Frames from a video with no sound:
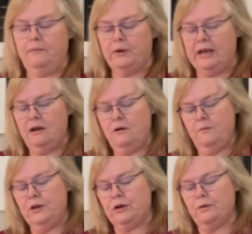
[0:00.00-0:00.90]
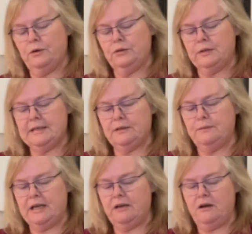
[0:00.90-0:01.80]
bringing home your groceries or
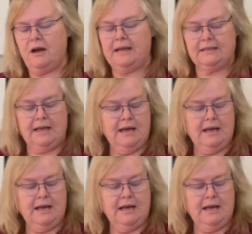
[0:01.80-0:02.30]
whatnot,